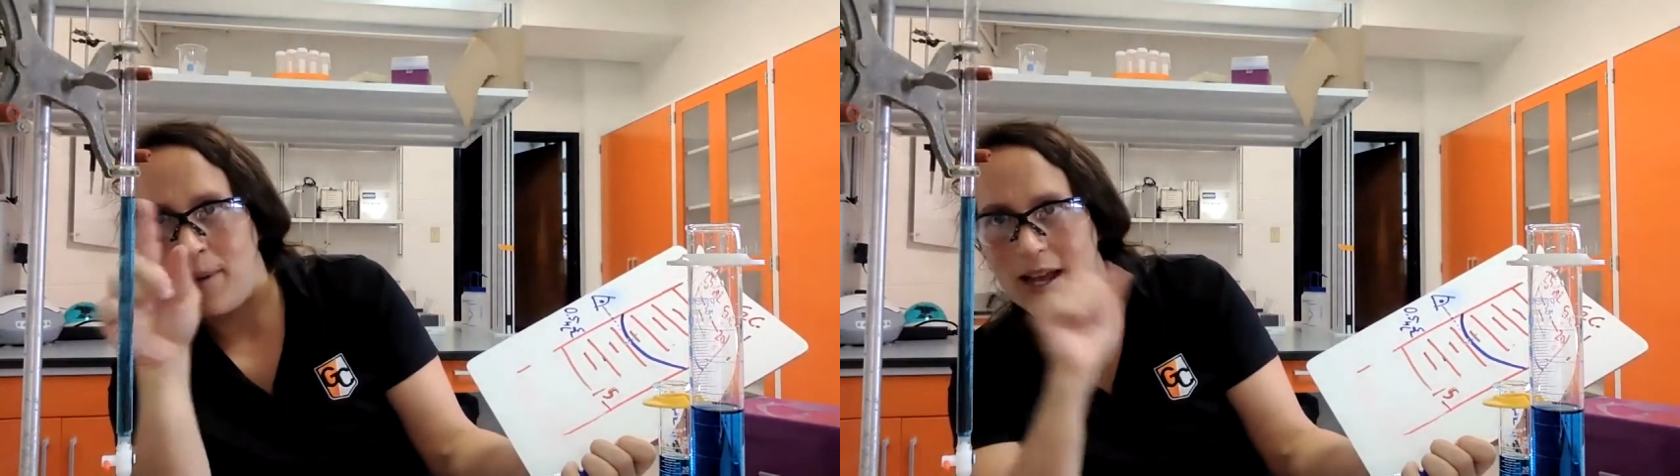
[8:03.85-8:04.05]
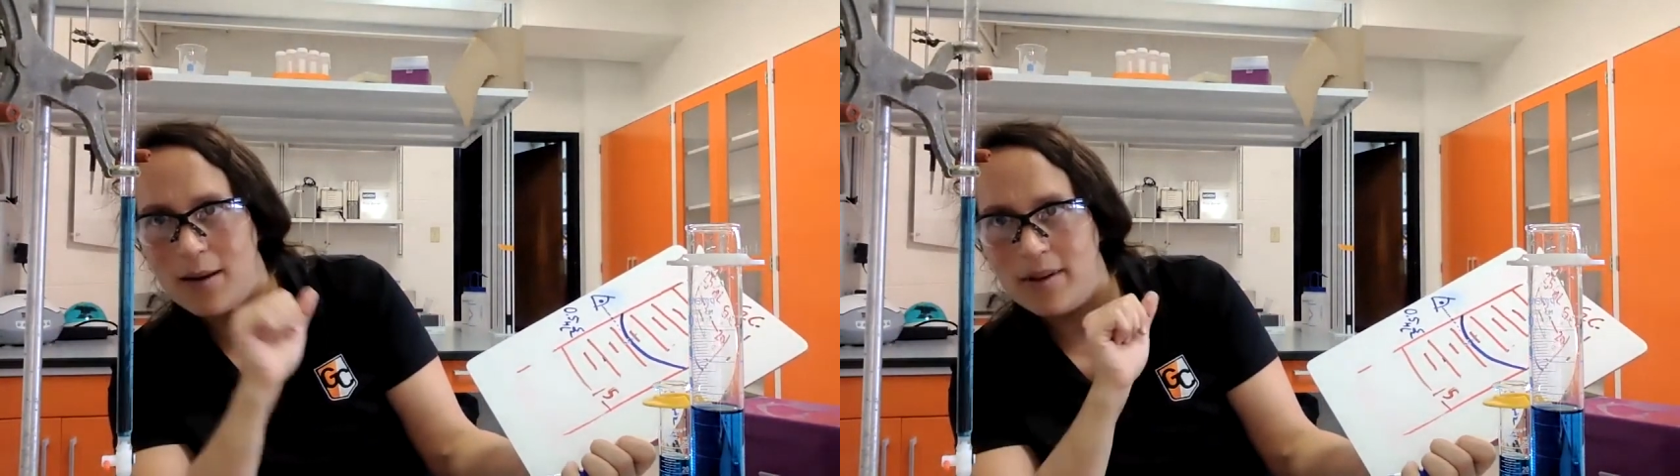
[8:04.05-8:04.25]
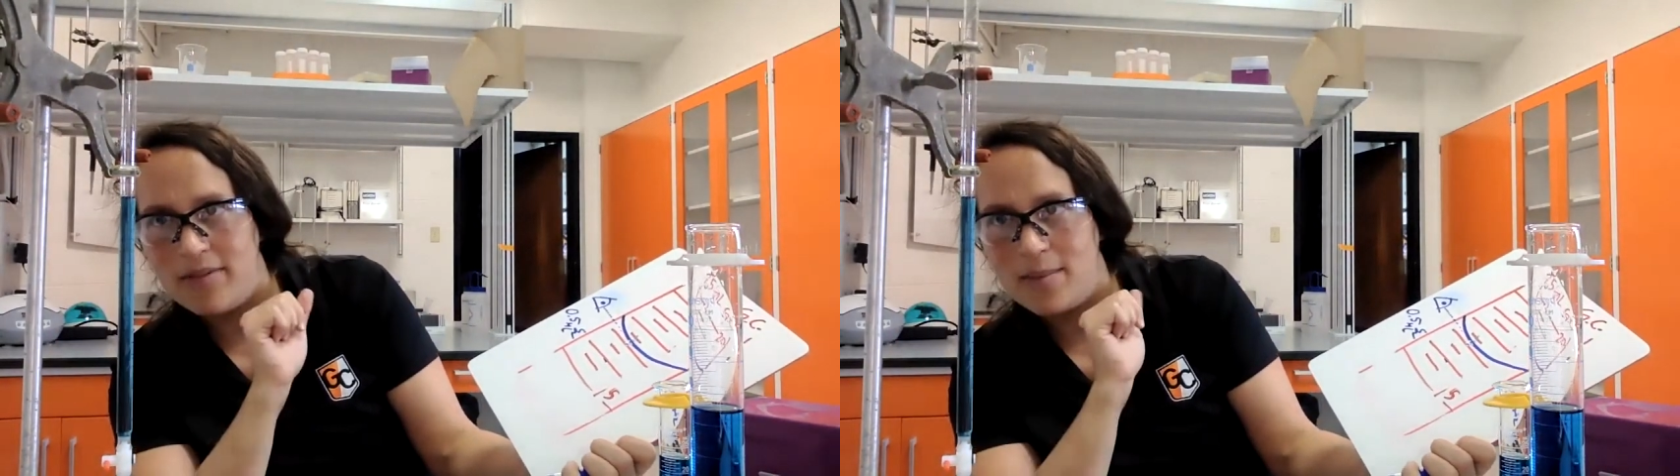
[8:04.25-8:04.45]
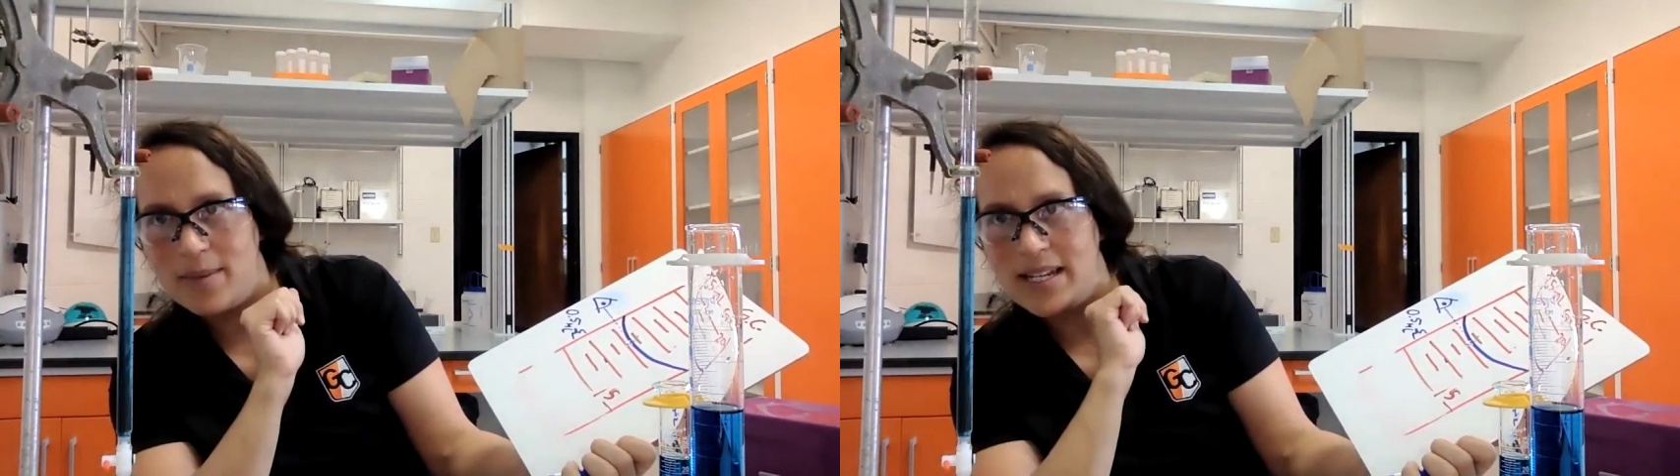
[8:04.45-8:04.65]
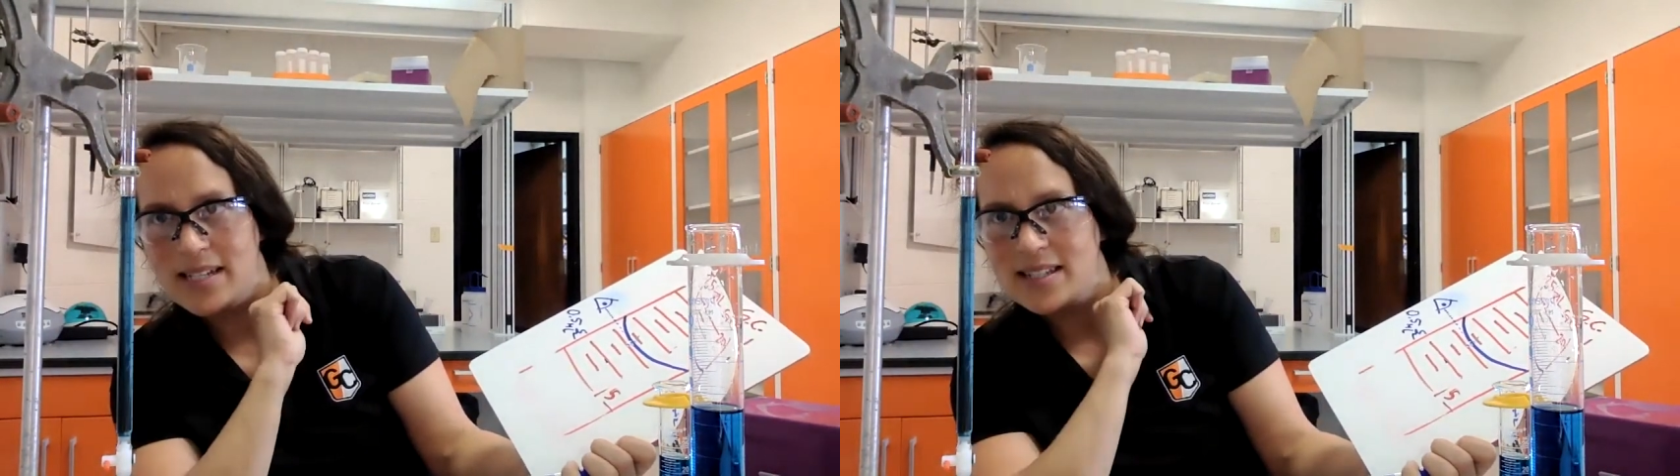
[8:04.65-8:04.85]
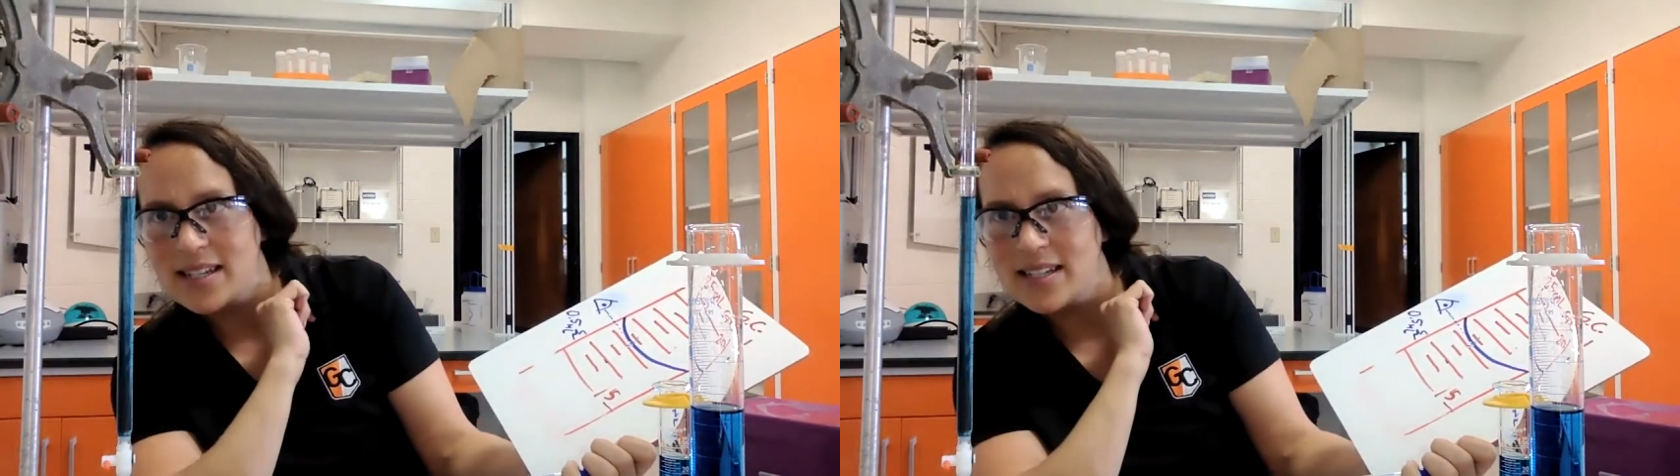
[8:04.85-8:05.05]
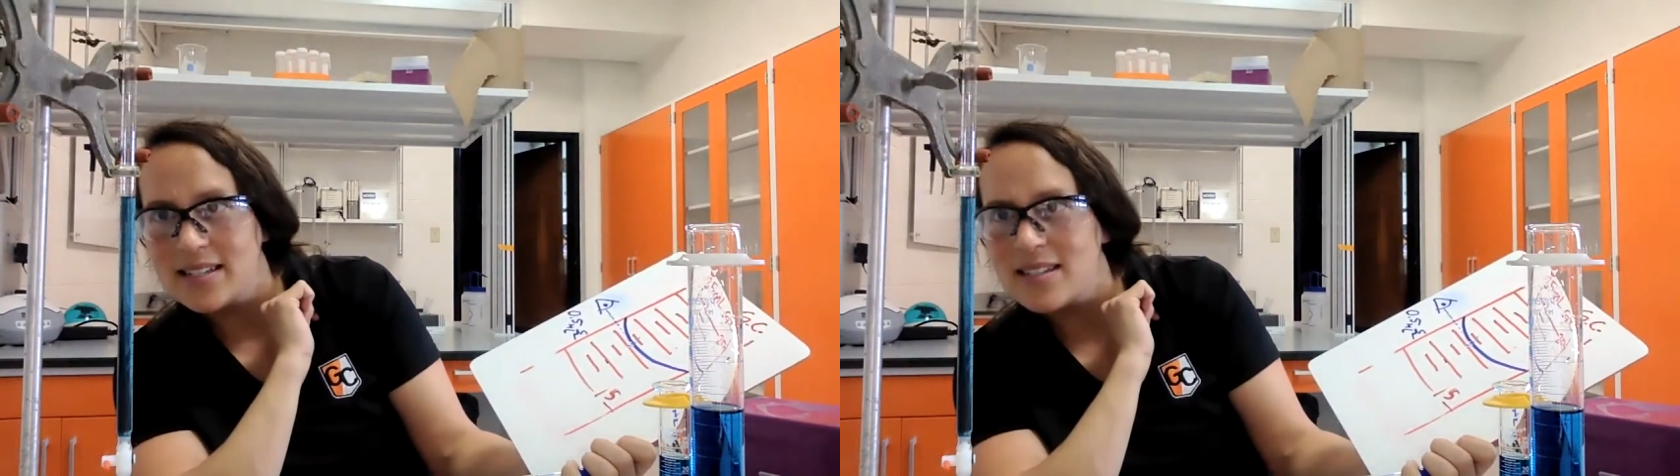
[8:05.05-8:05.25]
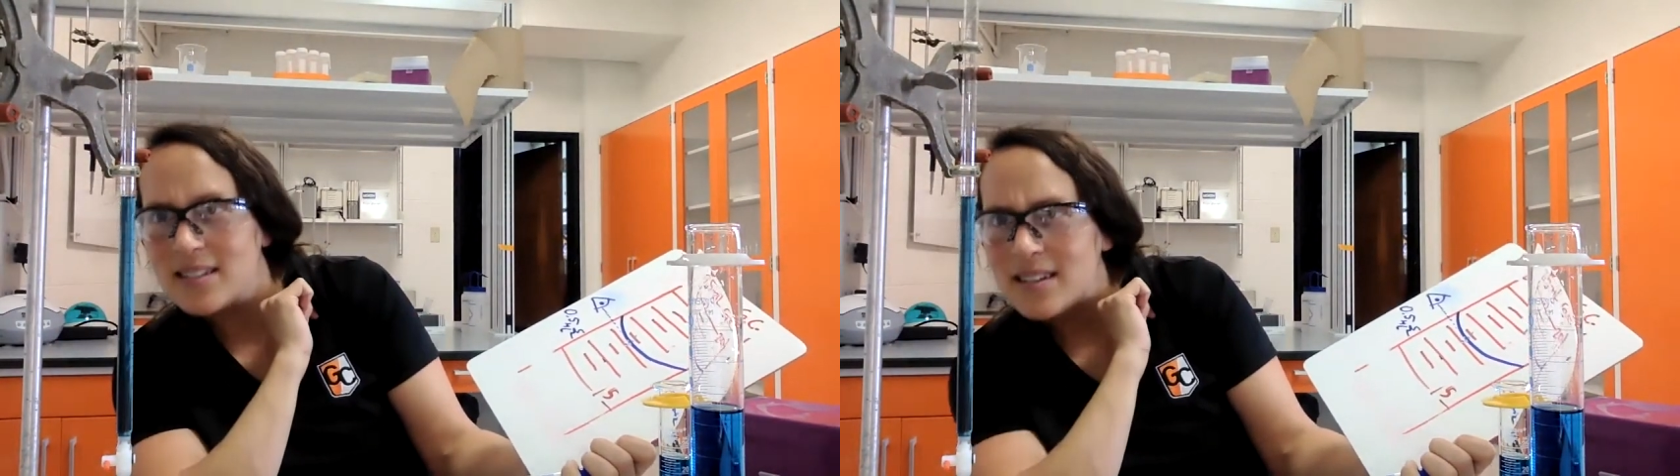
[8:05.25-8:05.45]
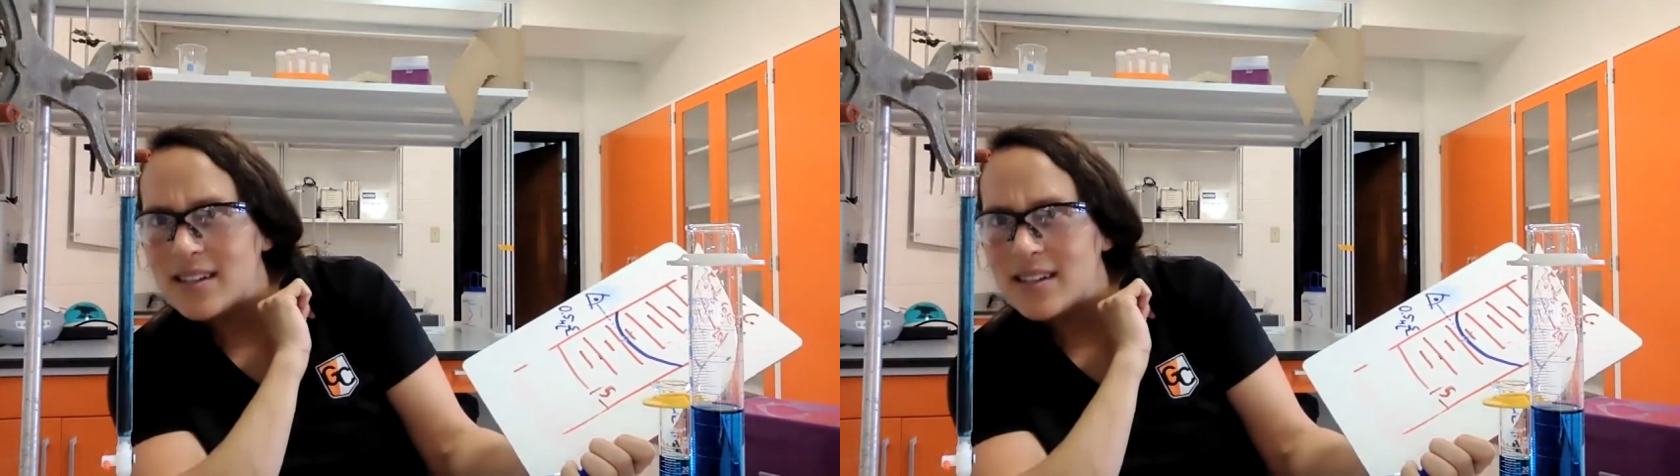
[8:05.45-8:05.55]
bottom of the meniscus.